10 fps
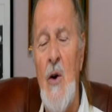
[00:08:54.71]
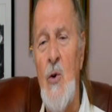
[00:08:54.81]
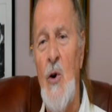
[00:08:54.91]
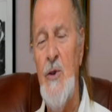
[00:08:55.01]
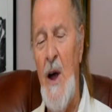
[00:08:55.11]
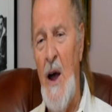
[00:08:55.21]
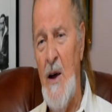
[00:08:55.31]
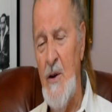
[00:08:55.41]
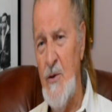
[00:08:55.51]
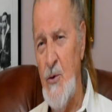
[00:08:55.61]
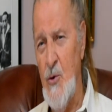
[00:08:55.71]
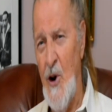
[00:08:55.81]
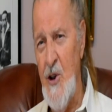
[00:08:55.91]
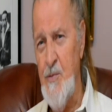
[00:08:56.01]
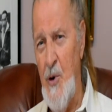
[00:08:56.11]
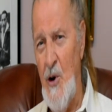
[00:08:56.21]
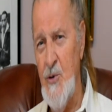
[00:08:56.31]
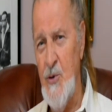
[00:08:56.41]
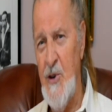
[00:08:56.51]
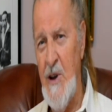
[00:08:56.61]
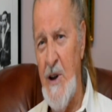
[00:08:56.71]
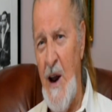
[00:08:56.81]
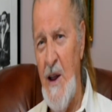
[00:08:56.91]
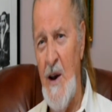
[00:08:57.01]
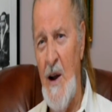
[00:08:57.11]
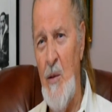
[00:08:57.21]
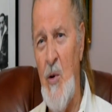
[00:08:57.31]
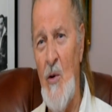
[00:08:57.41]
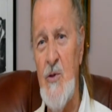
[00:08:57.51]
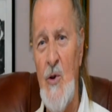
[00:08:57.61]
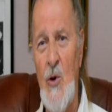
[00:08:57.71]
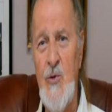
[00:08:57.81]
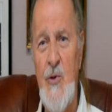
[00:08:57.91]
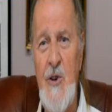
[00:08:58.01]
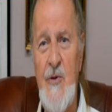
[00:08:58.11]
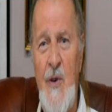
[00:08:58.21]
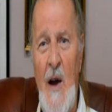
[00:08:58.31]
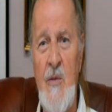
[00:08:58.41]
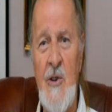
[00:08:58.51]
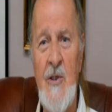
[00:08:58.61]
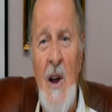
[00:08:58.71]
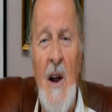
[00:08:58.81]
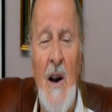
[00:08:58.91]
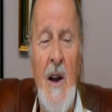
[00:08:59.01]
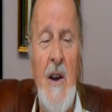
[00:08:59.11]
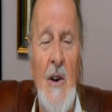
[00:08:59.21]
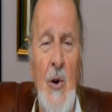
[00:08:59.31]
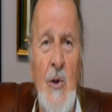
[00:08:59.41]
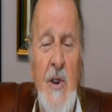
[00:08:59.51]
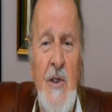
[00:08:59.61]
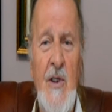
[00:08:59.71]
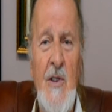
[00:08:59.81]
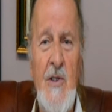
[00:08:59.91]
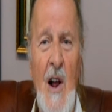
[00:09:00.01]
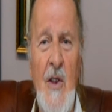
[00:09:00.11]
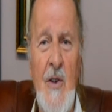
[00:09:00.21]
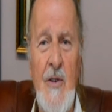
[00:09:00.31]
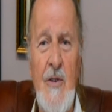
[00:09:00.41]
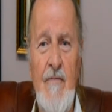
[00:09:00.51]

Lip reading: correspond to the greater number of slow twitch fibers, like long distance runners,